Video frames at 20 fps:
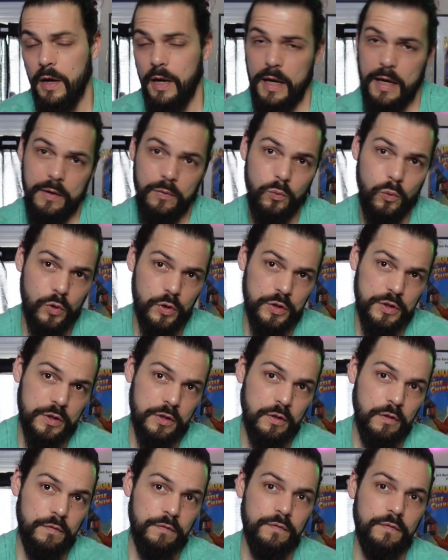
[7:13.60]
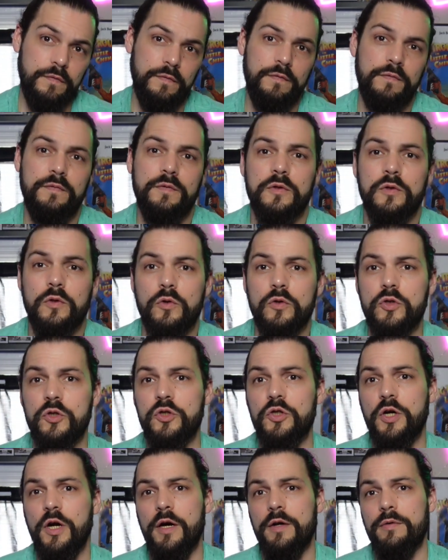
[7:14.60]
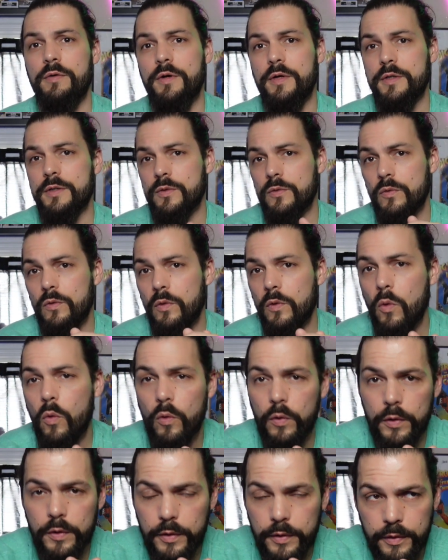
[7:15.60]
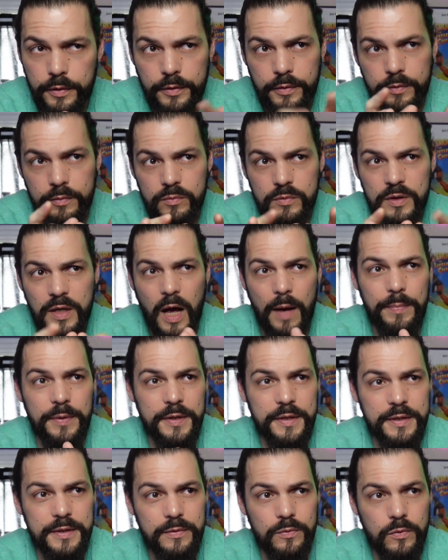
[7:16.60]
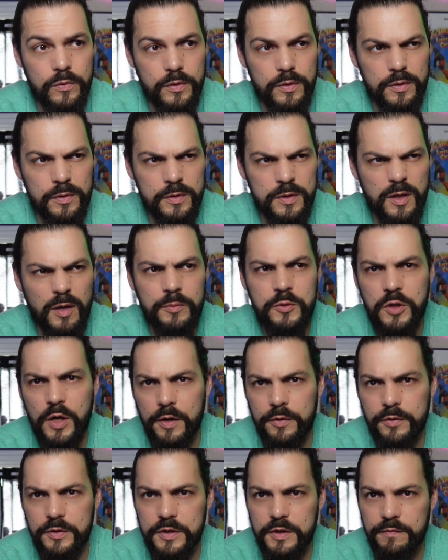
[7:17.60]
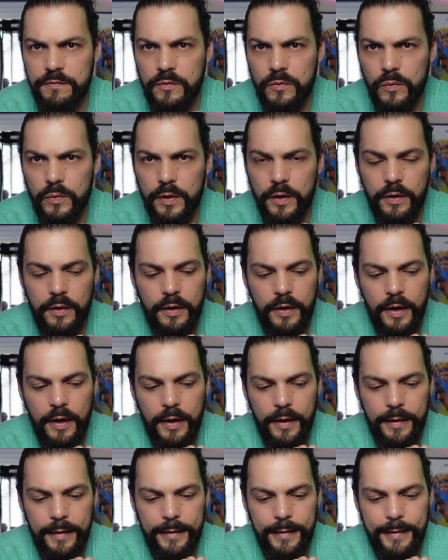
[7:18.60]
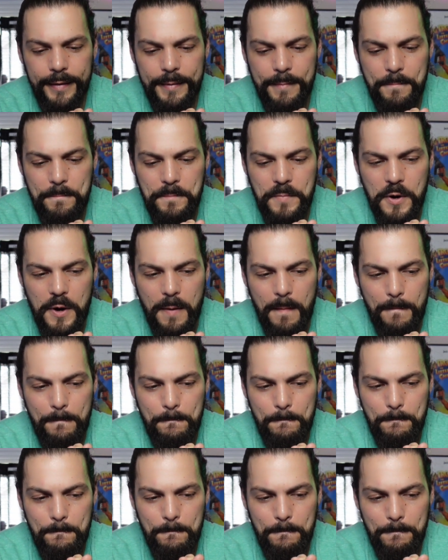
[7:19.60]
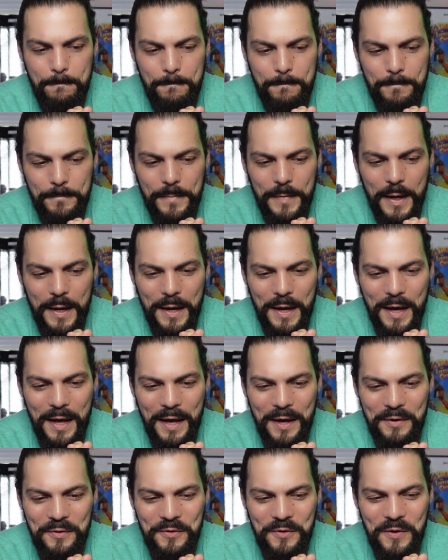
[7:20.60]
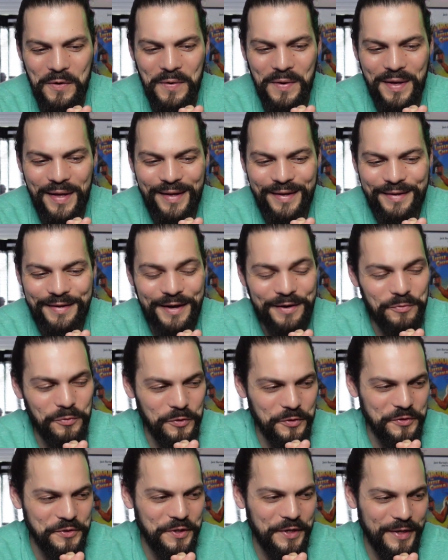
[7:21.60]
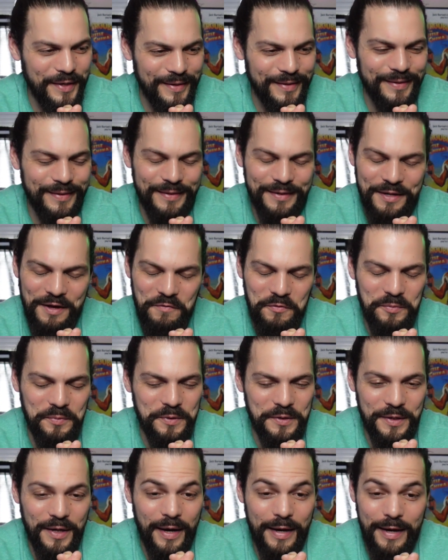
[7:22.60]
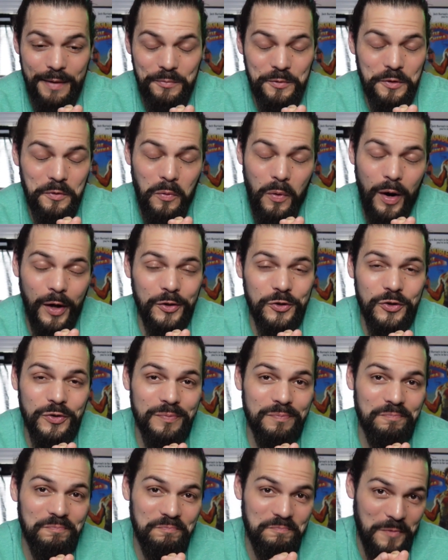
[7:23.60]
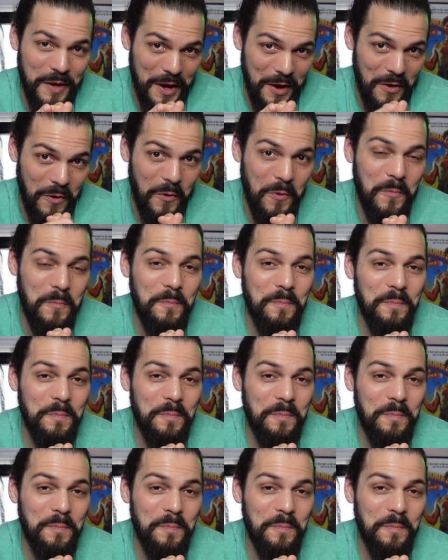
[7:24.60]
and worst of certain genres or horror topics or subgenres, if you will. Um, but I don't know. Uh, I will say, inevitably, I am going to watch it now.